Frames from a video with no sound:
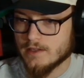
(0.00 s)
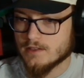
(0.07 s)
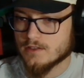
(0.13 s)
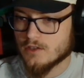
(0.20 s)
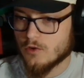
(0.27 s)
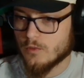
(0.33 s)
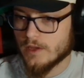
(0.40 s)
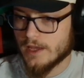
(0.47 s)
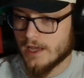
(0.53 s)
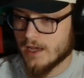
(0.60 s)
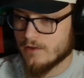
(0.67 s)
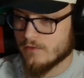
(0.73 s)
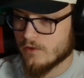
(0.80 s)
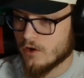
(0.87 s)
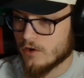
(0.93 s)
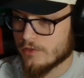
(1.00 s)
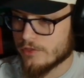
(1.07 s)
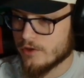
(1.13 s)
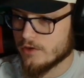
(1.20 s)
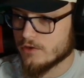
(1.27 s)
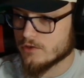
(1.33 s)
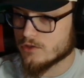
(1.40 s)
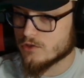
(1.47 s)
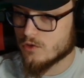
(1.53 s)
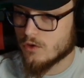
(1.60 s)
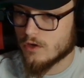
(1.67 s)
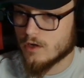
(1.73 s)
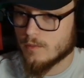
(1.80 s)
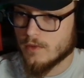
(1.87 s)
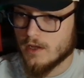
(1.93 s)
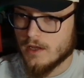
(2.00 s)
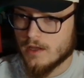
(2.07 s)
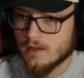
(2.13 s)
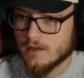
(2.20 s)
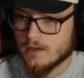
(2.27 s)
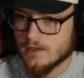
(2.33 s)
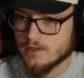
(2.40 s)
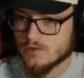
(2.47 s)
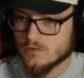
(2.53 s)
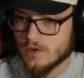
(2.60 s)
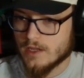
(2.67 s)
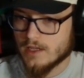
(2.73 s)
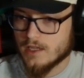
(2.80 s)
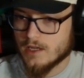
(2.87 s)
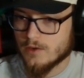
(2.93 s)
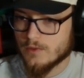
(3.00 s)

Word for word: So we have our thunderstorm that is right here.